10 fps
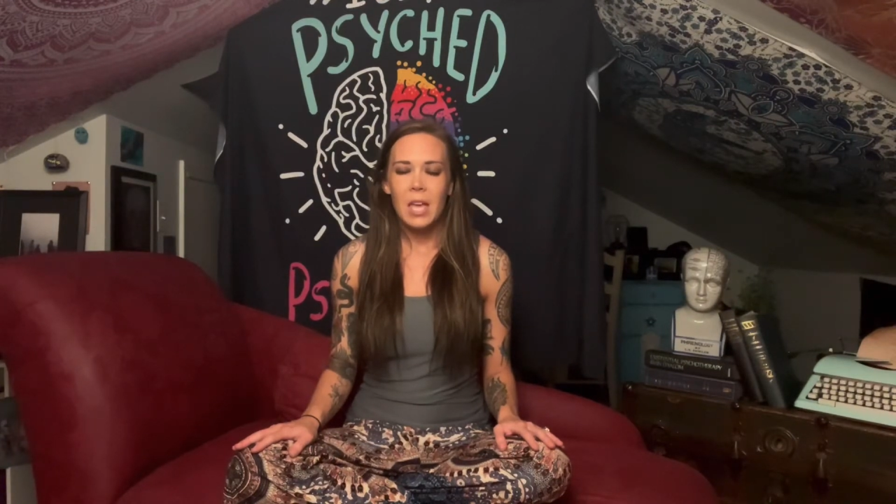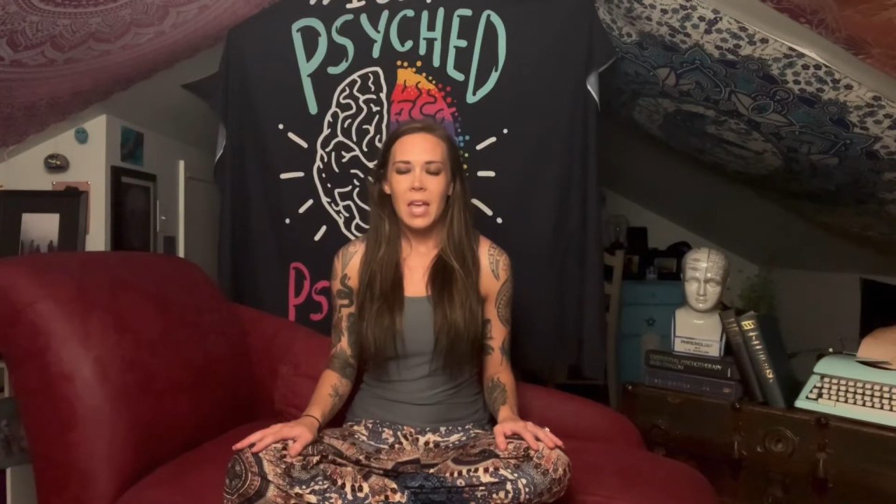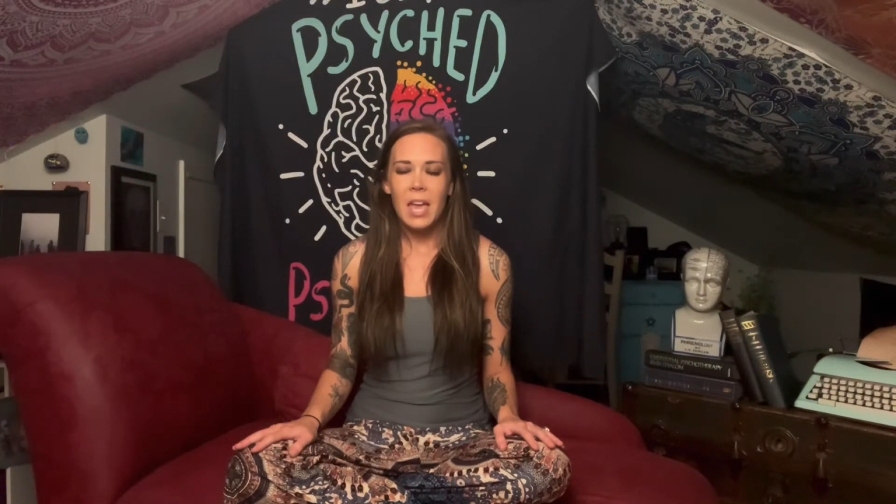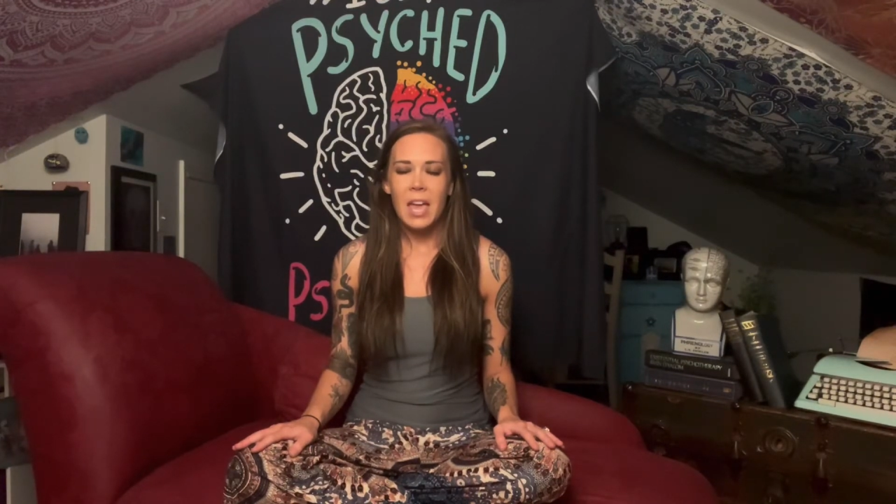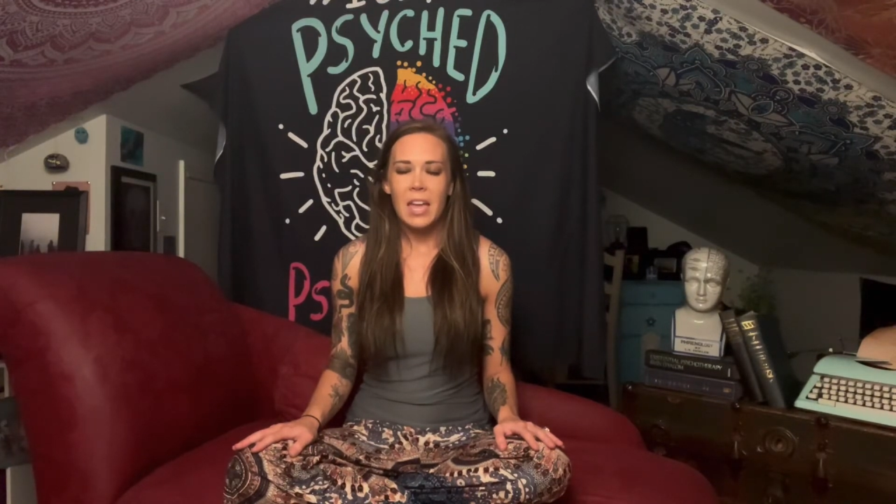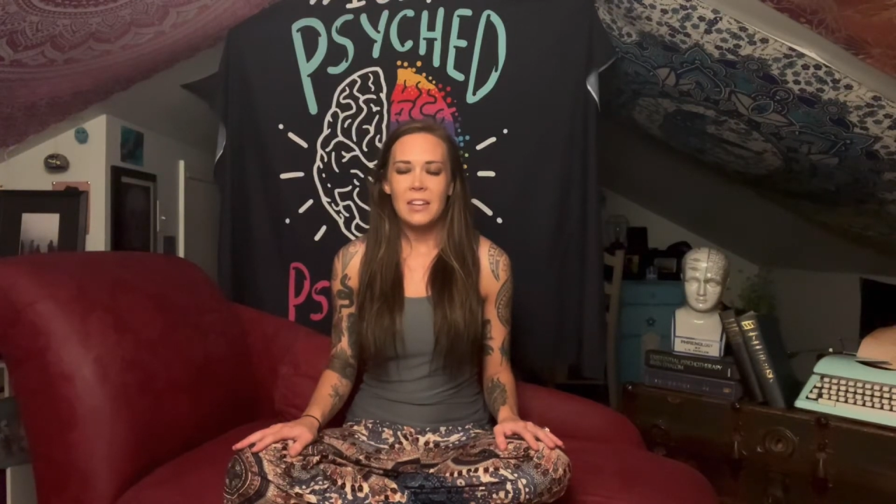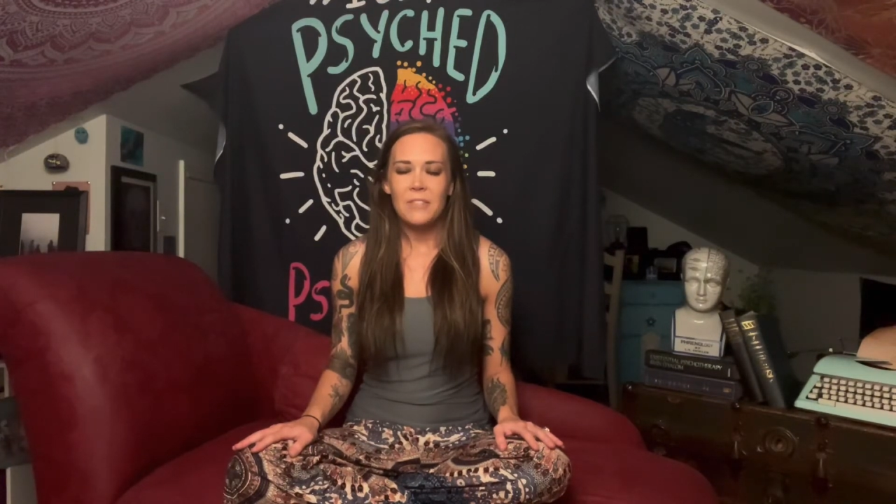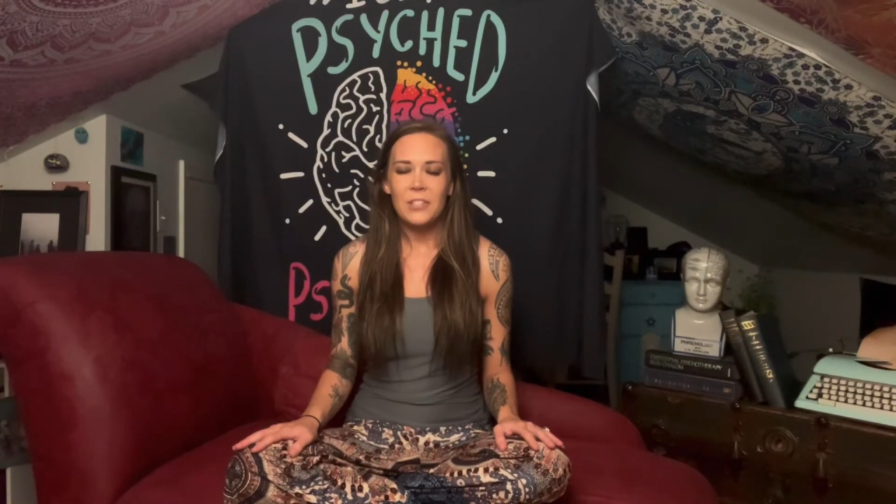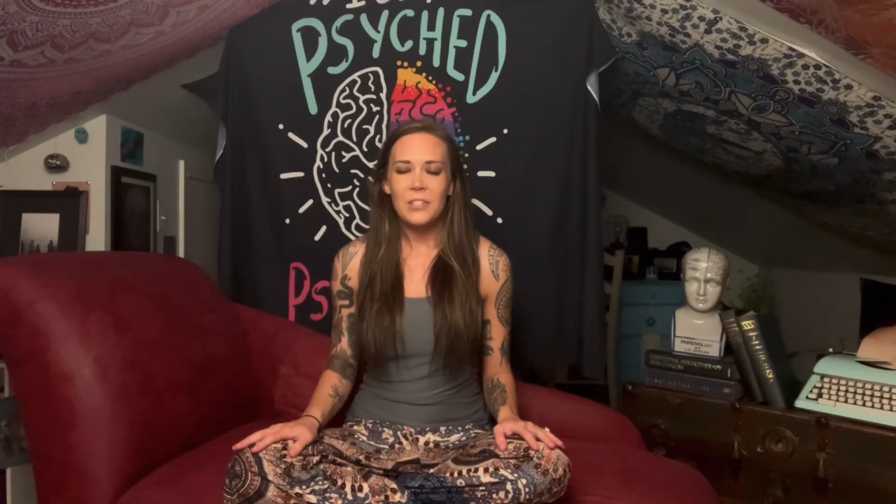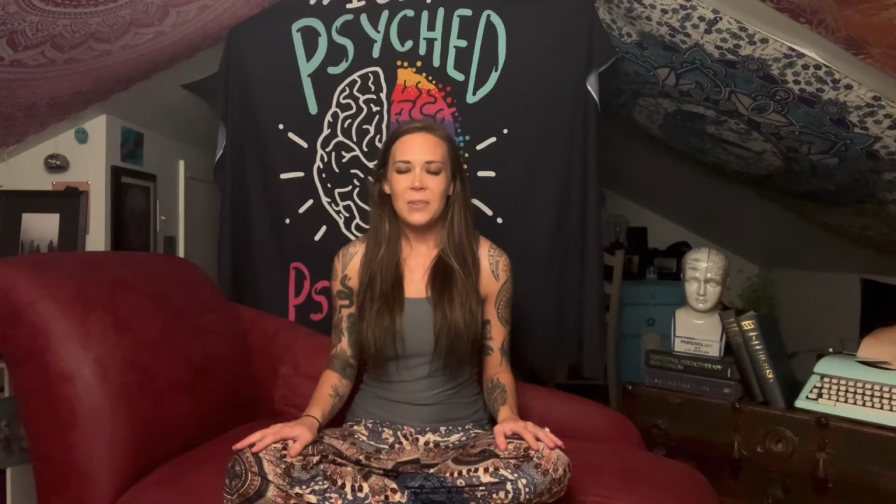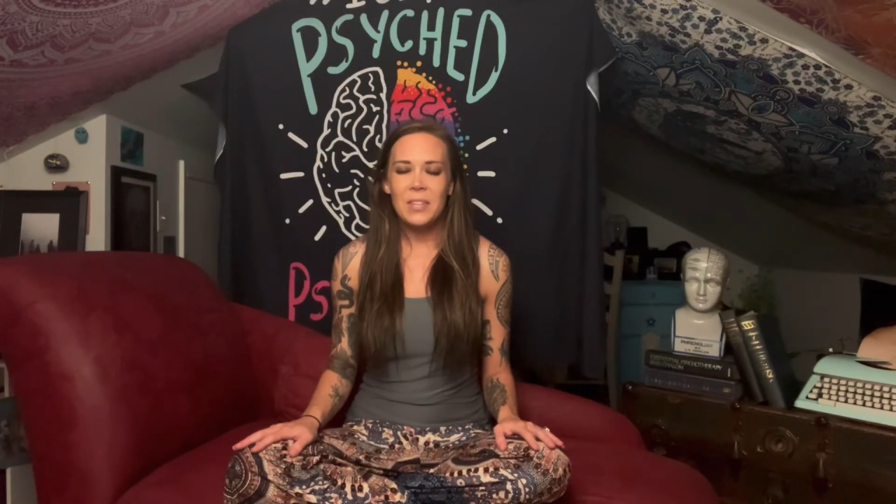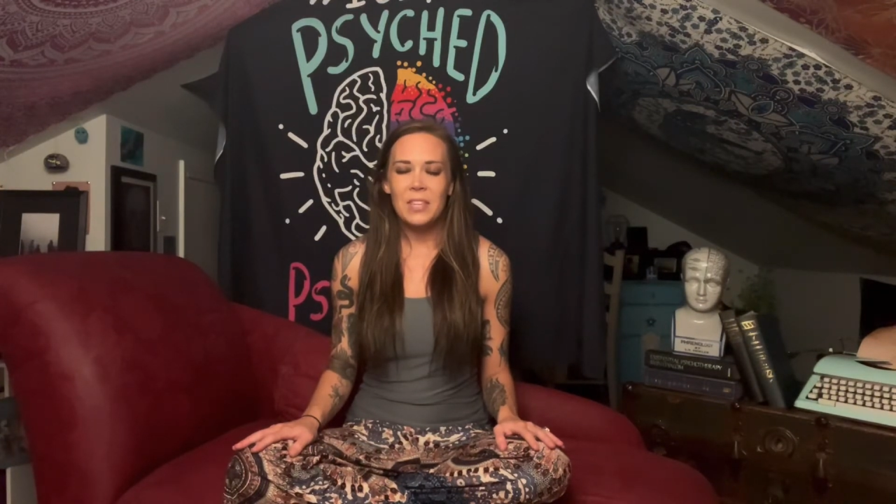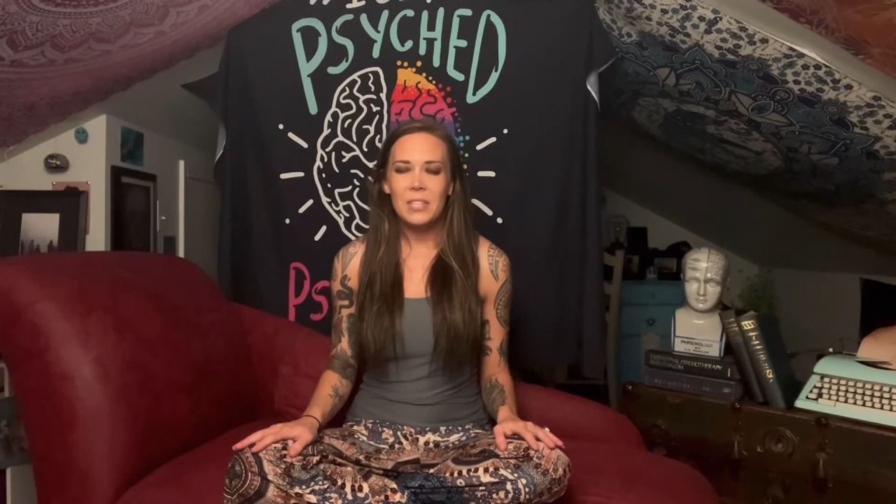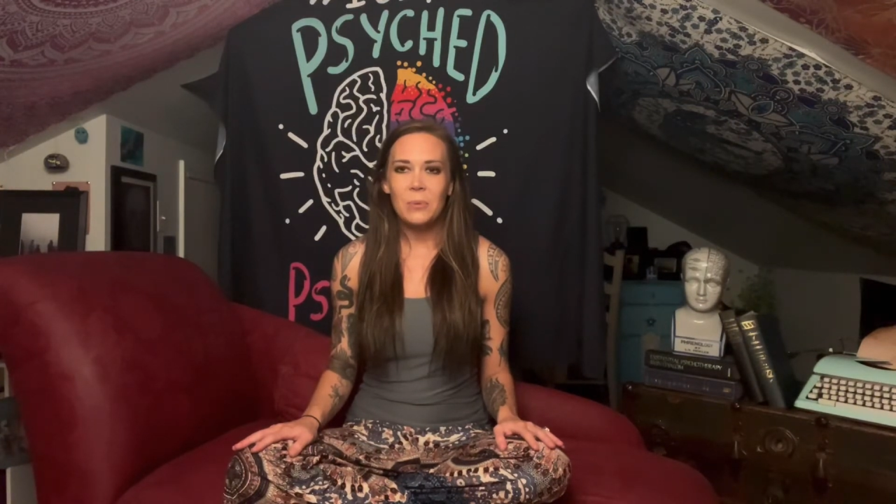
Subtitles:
And if you're doing this,